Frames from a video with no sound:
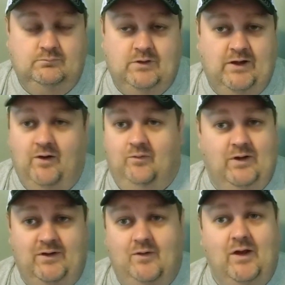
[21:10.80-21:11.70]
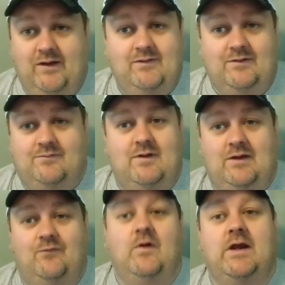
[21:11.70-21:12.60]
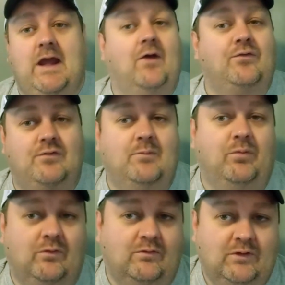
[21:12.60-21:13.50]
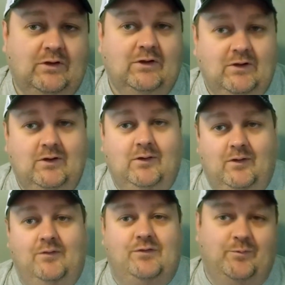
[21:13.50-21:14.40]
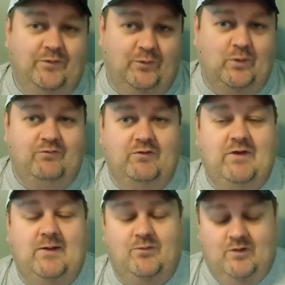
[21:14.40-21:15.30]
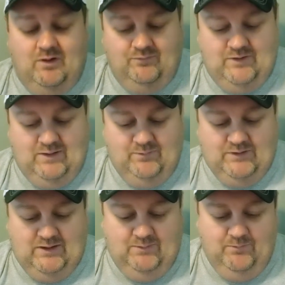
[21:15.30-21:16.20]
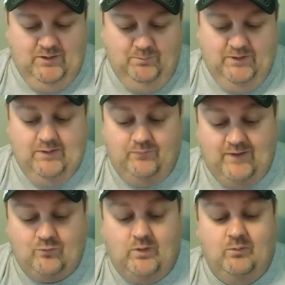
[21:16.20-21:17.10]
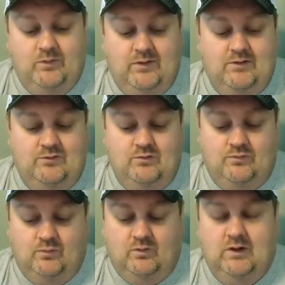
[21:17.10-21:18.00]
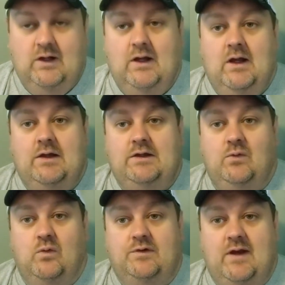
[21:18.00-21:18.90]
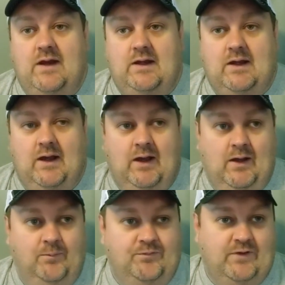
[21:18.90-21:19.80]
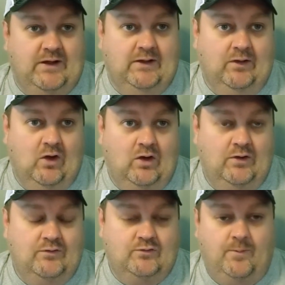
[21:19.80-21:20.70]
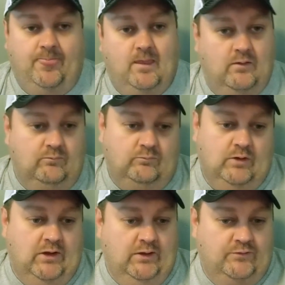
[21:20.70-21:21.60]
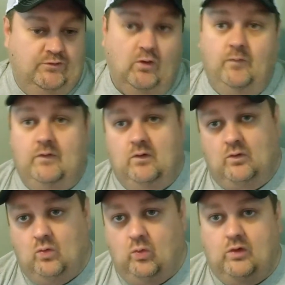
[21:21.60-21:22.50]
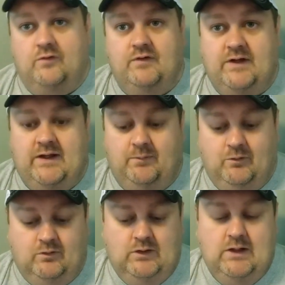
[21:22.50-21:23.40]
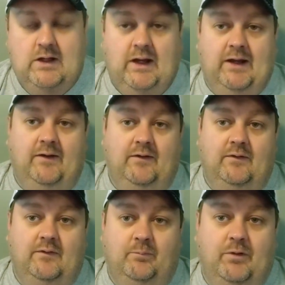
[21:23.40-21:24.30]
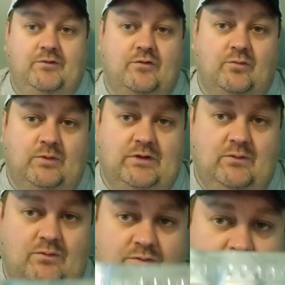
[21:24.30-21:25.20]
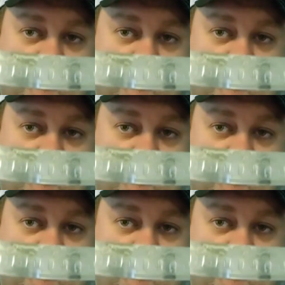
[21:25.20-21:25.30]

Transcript: I know. It's funny how simple some of the derivative names are from time to time, but that's what it really is used for. You would take, say, a large shoulder or quarter of an animal, and butchers would use